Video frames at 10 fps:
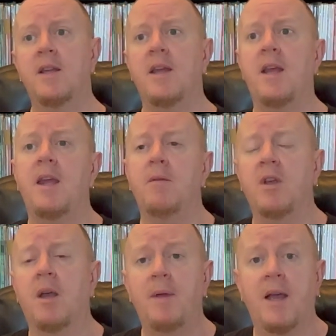And we
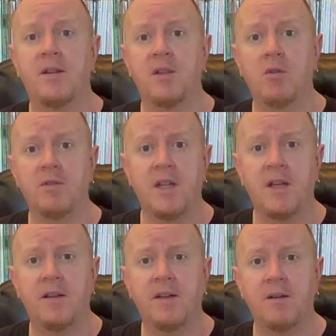got back to the
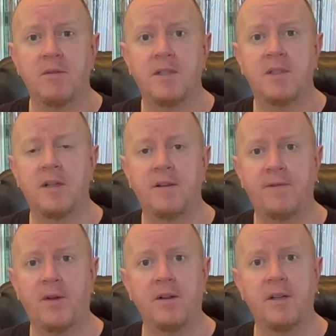hotel, and I was
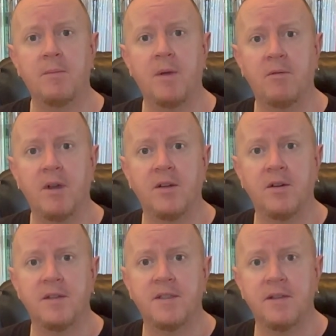fondling my
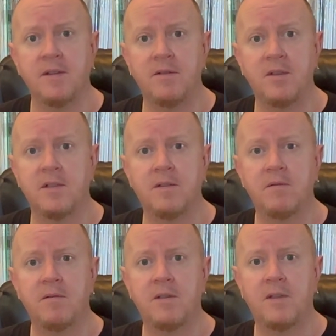records and just
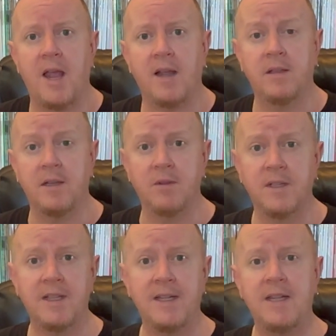cackling with
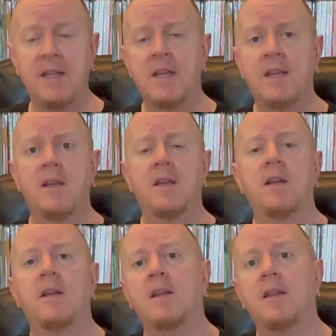glee.
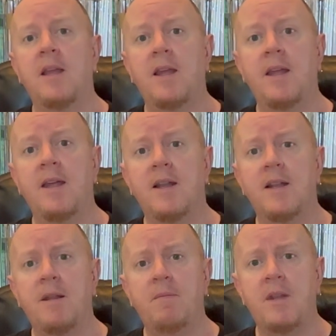And
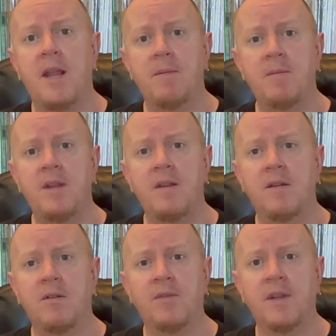it hit me
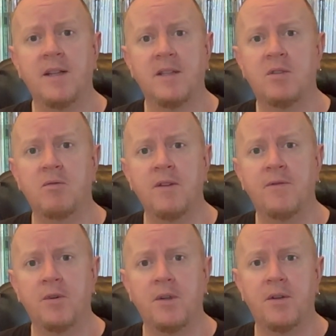over the next
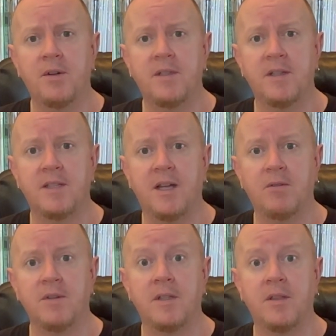24 to 36
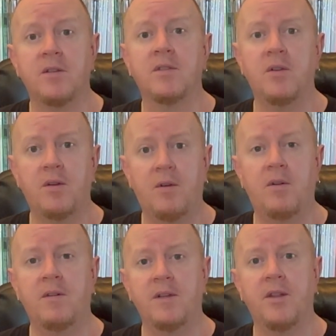hours that there's a
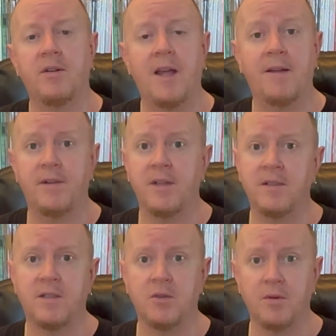whole another half of that
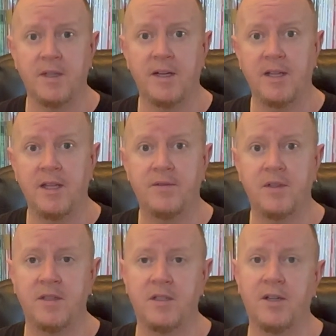store that I left
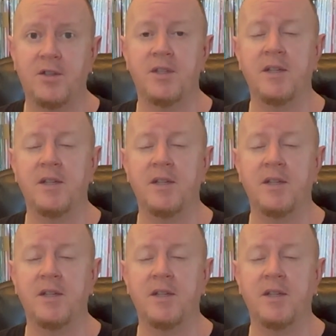untouched.